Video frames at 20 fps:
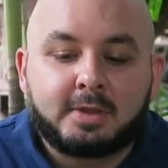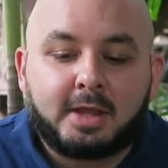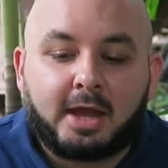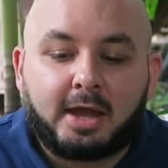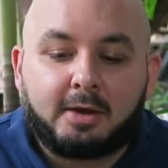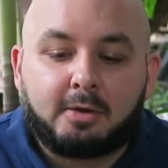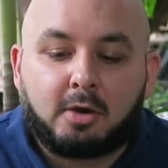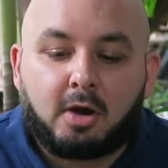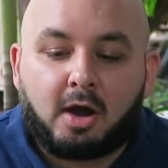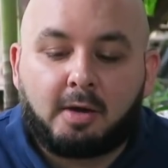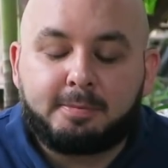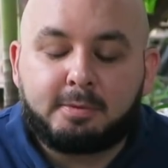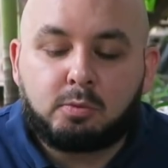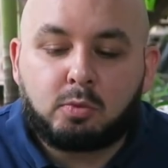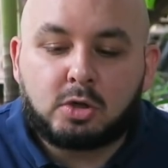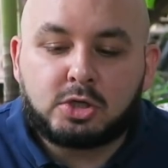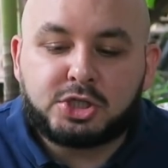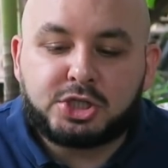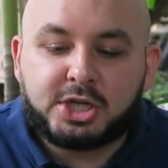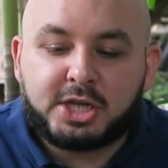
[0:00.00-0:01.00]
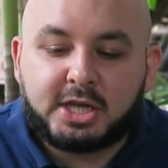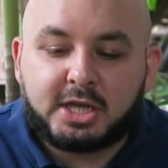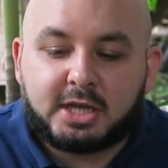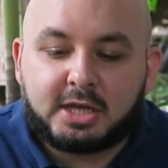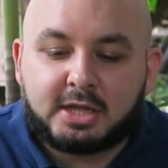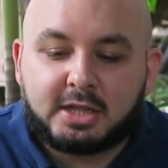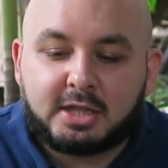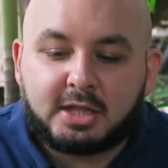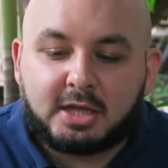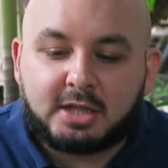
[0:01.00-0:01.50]
Now, I've been
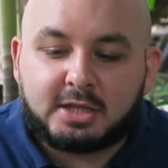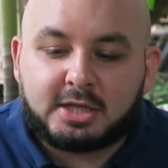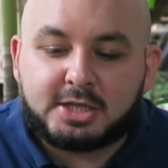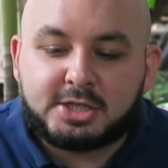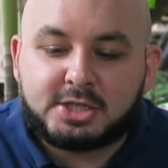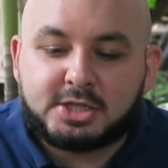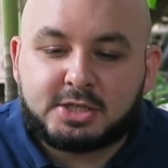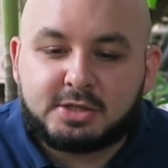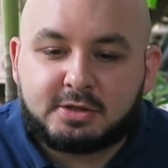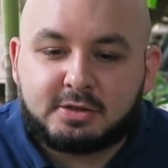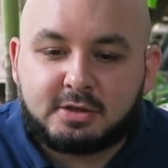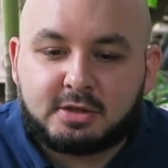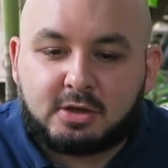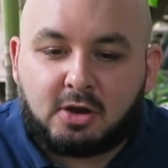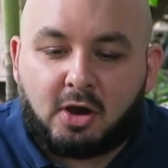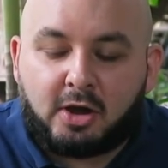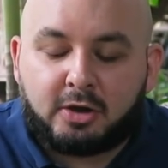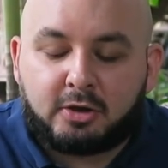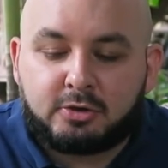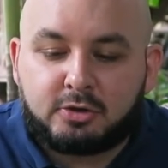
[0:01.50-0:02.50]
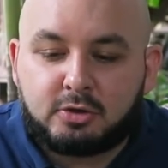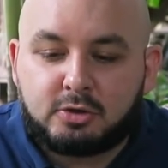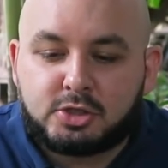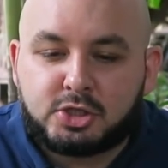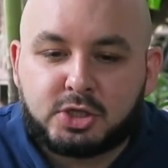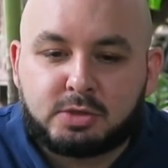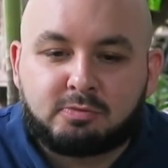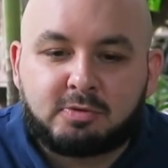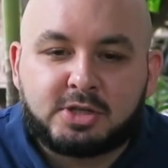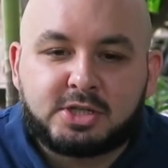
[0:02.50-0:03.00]
watching this guy on
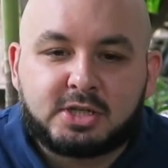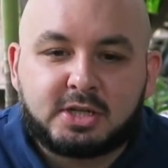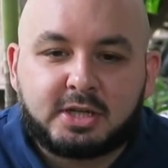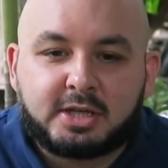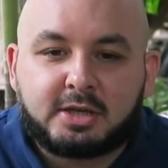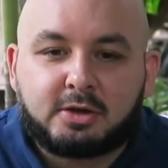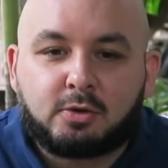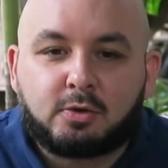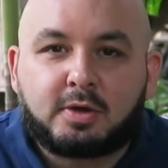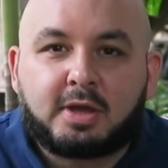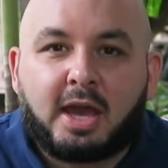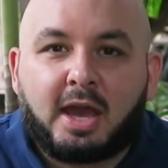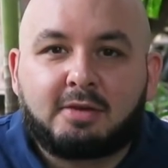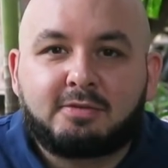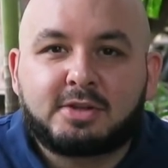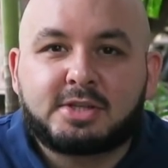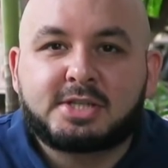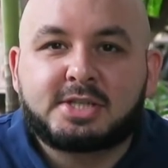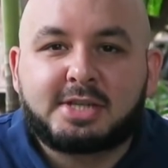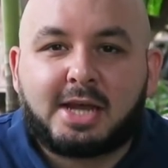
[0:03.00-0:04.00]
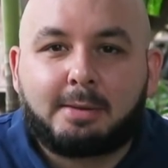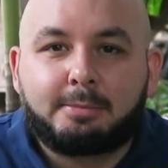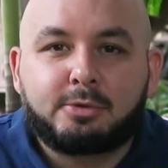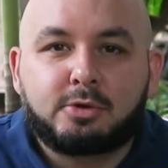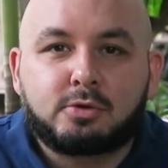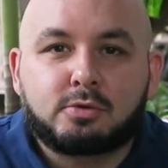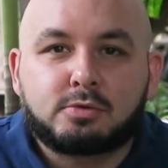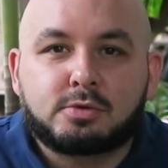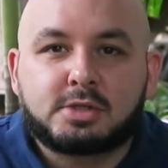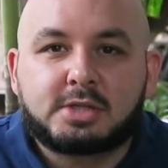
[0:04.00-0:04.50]
YouTube recently called Kevin
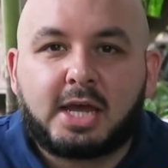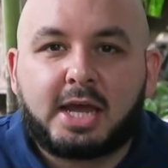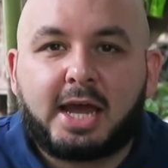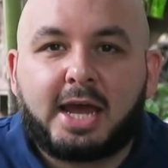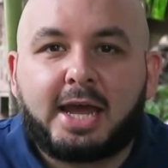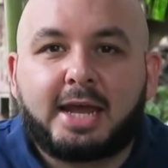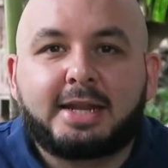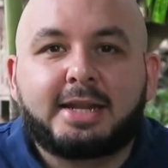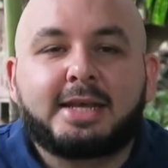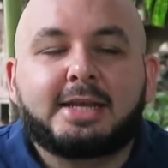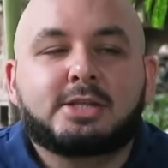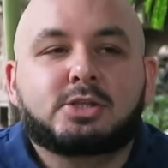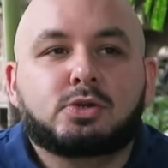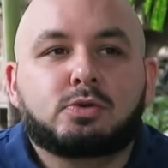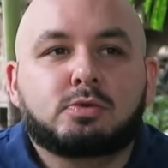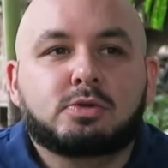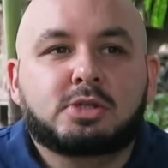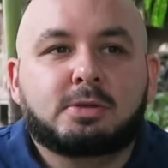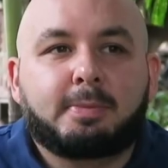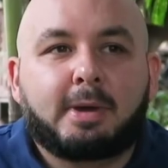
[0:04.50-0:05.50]
Samuels, and he talks